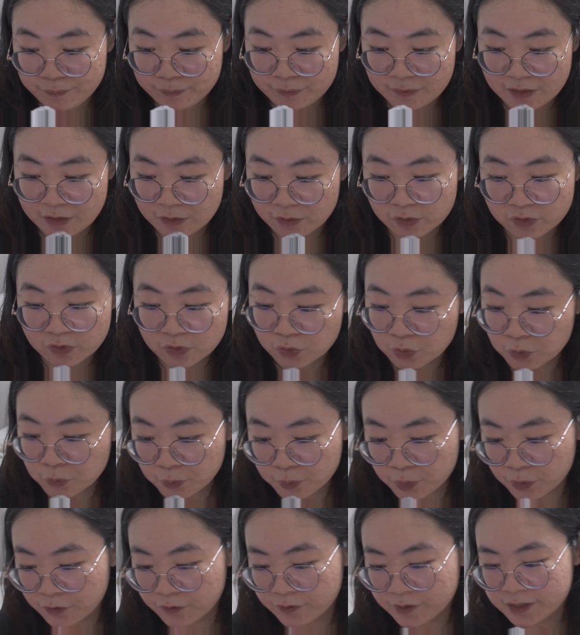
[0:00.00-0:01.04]
They also don't
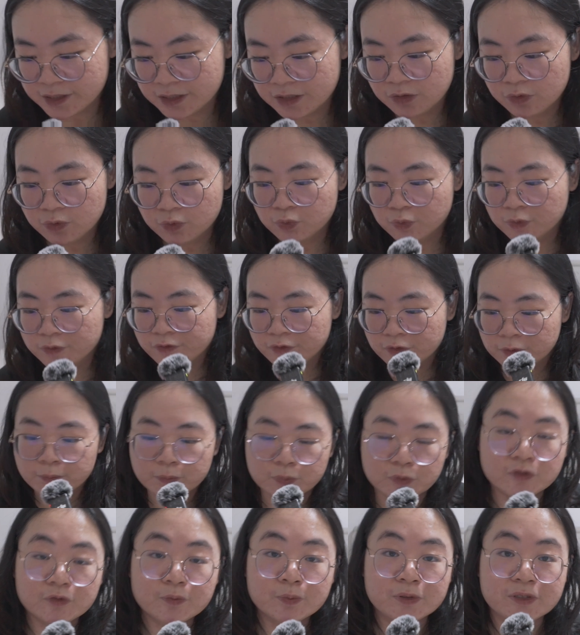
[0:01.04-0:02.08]
provide you with your
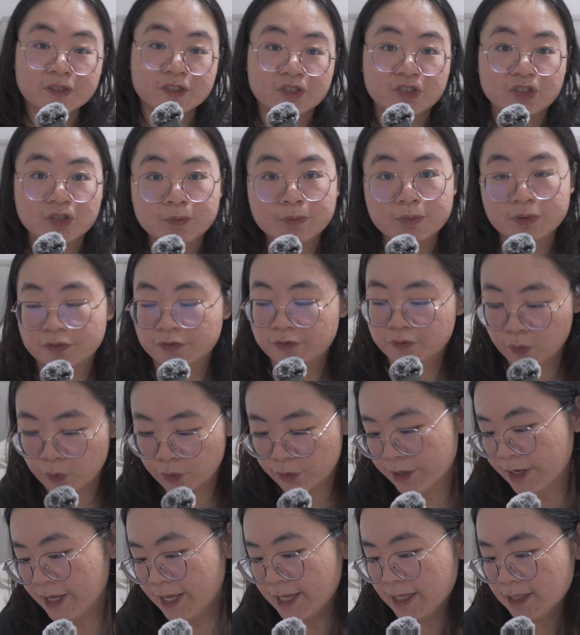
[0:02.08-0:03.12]
booth position
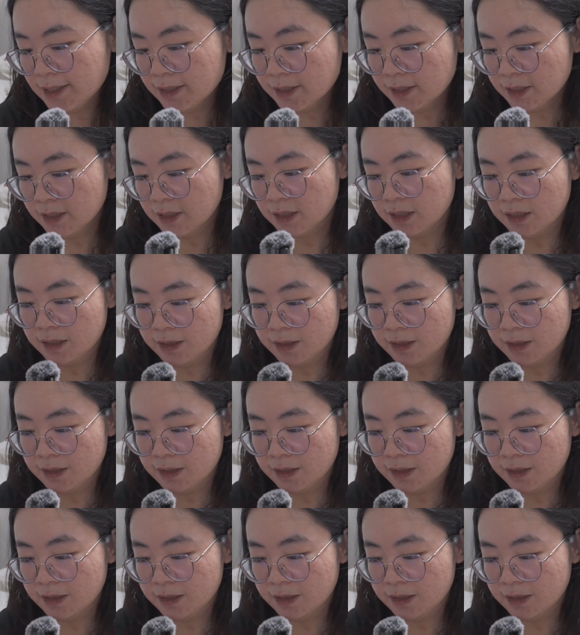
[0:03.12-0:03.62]
beforehand.